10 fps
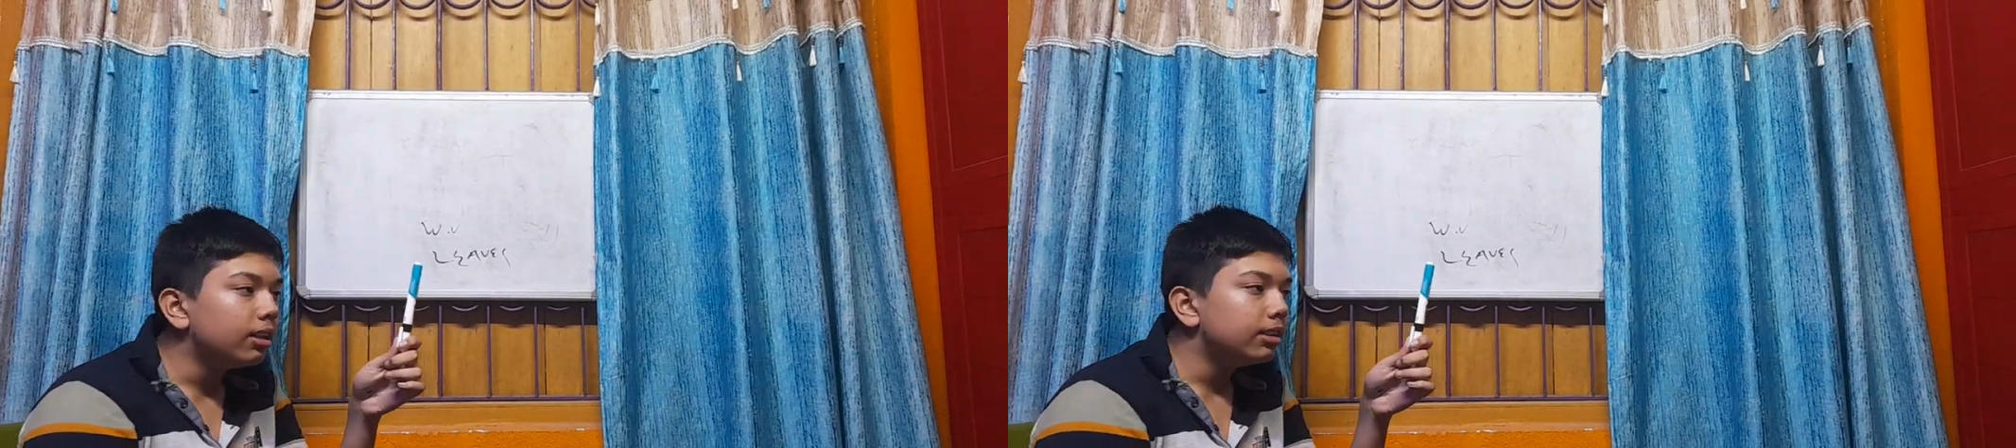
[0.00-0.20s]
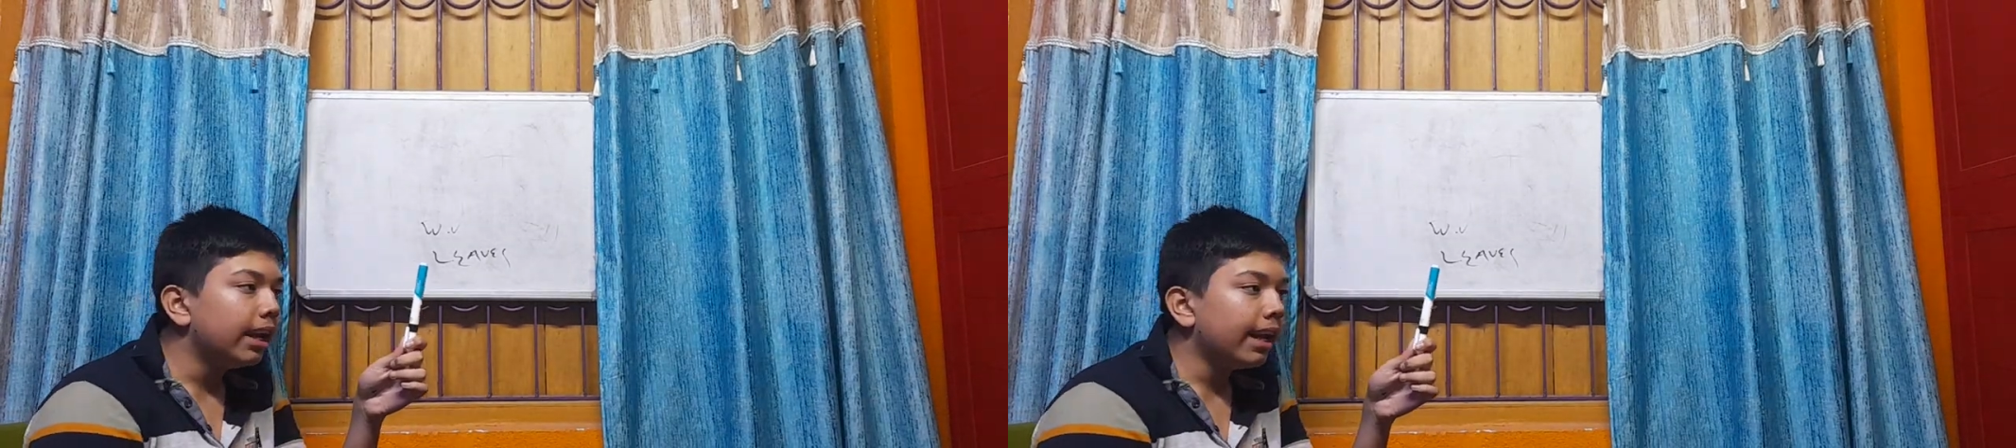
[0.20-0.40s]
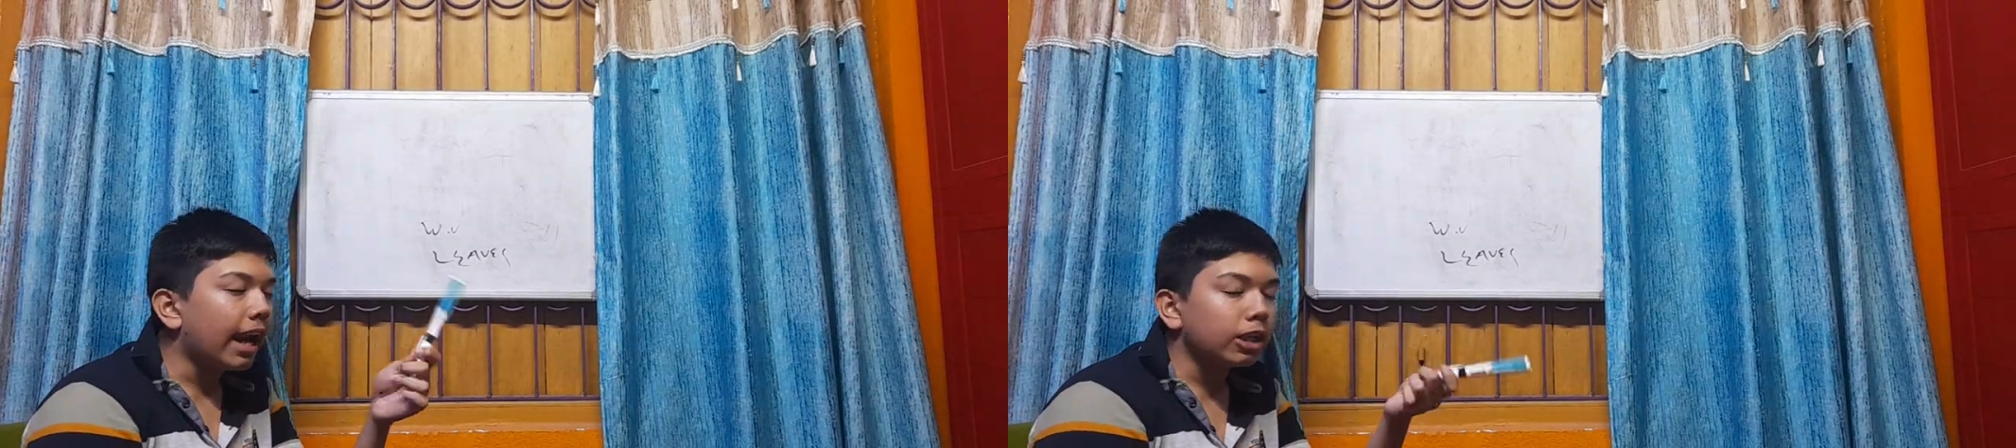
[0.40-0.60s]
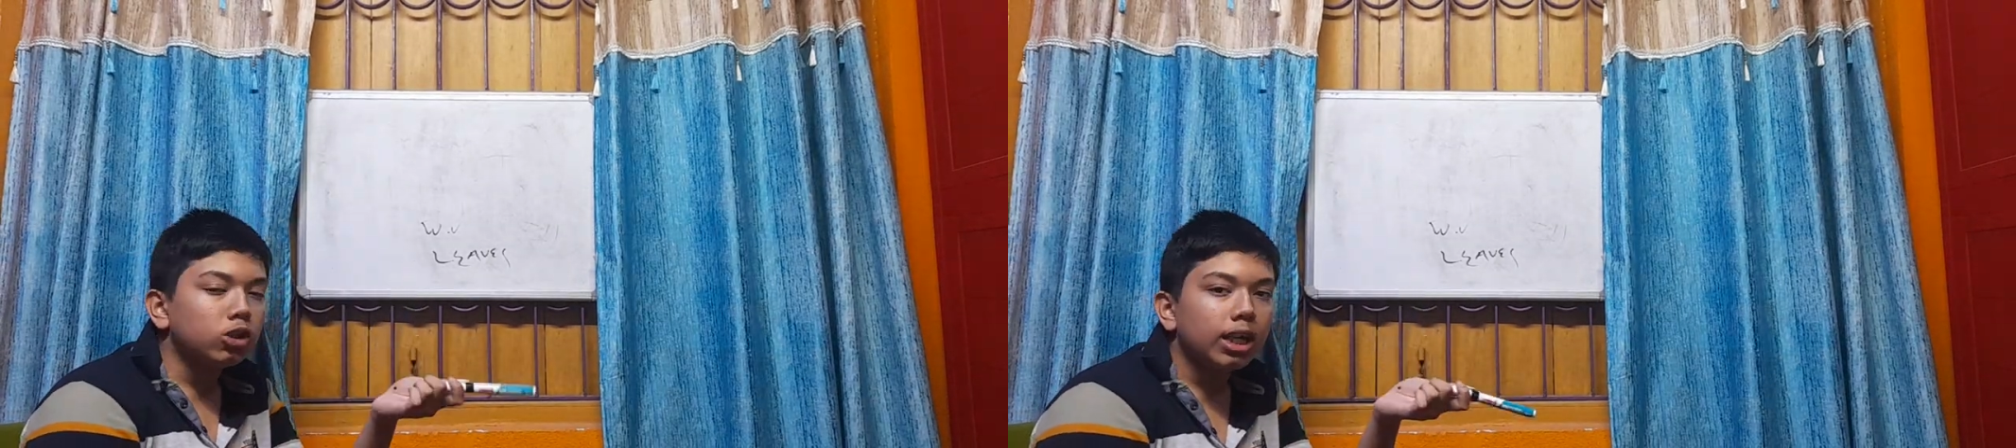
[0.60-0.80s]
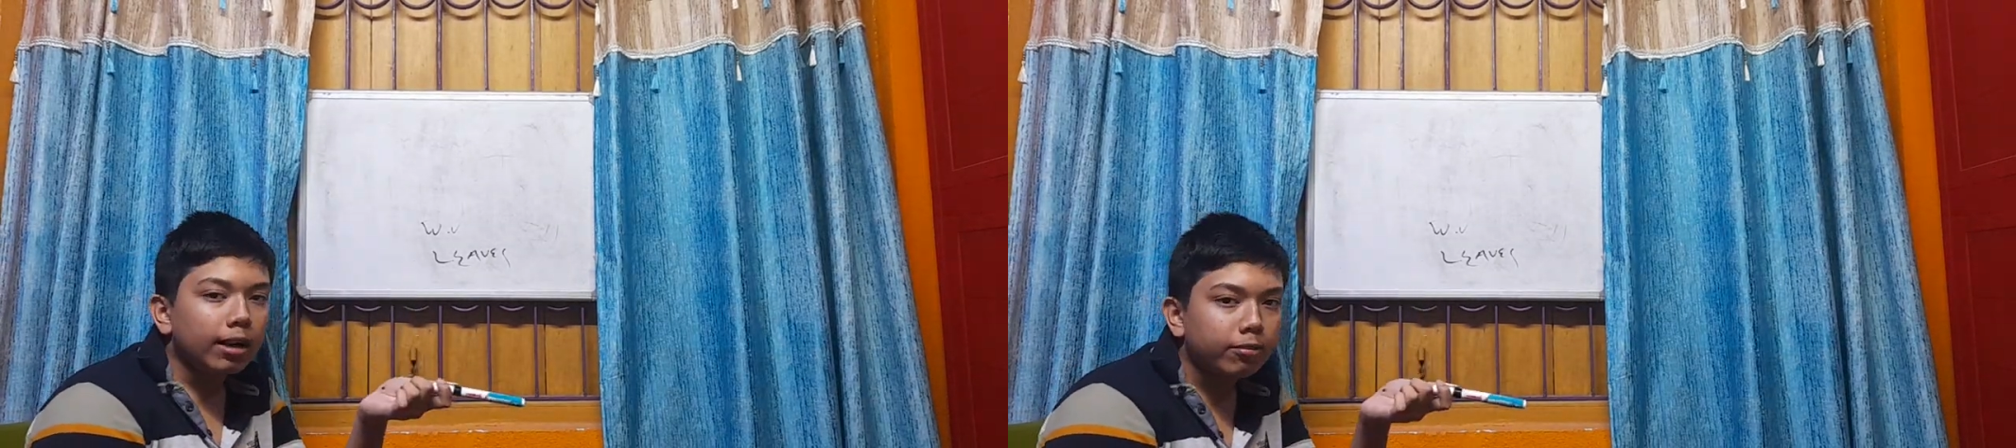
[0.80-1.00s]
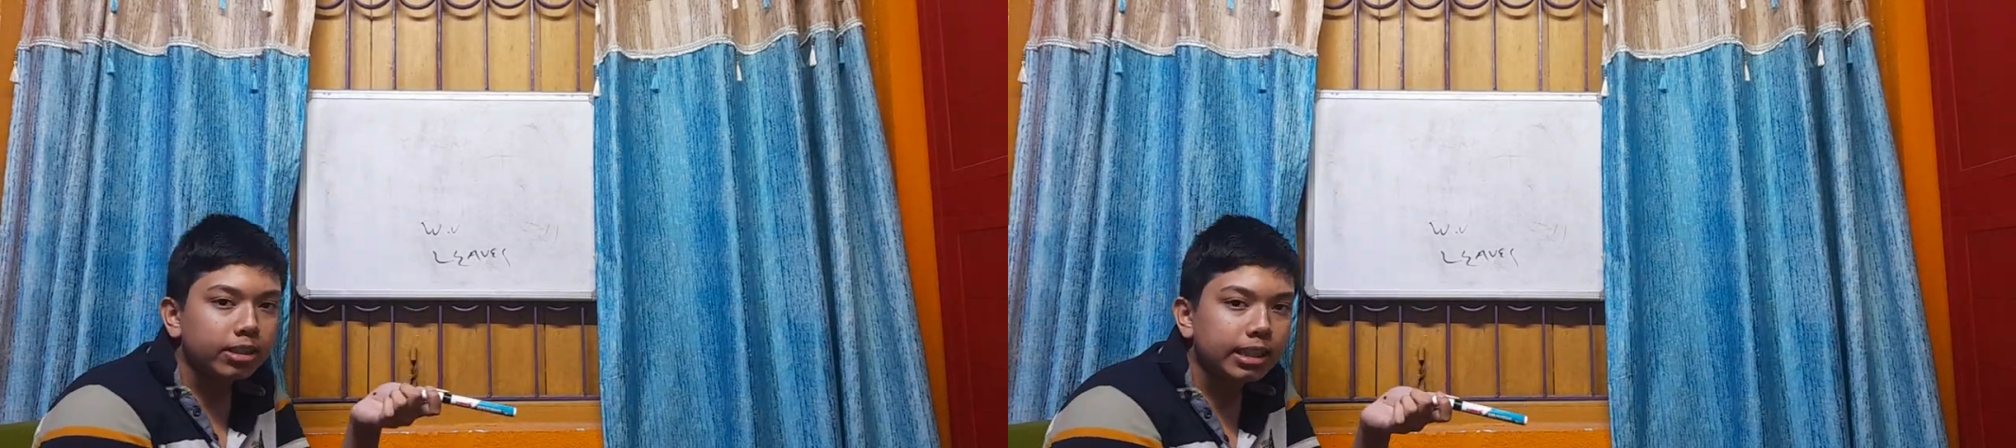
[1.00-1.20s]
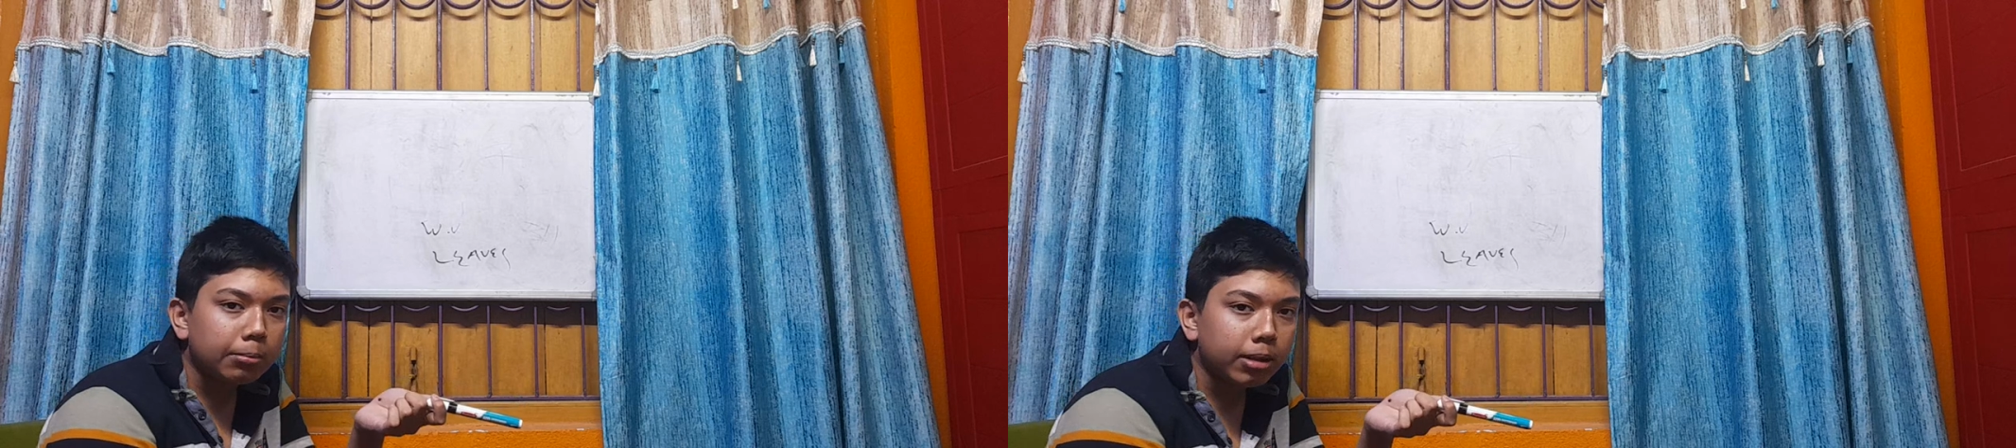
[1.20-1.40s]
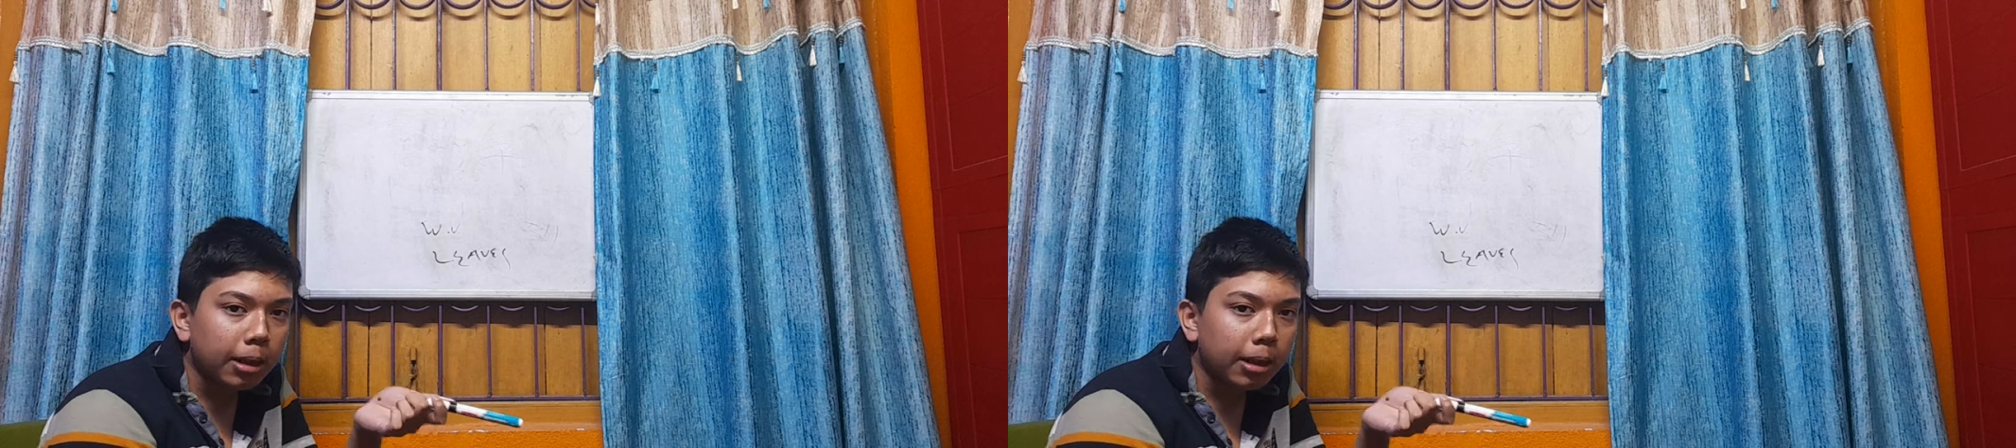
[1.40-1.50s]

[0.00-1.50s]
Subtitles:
then actually after some